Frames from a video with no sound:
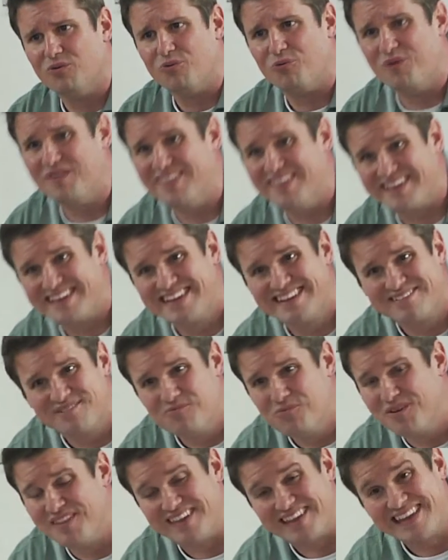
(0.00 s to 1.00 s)
with a,
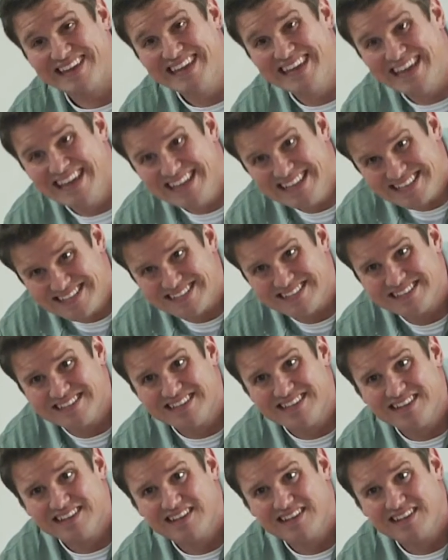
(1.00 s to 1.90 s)
with a kiss?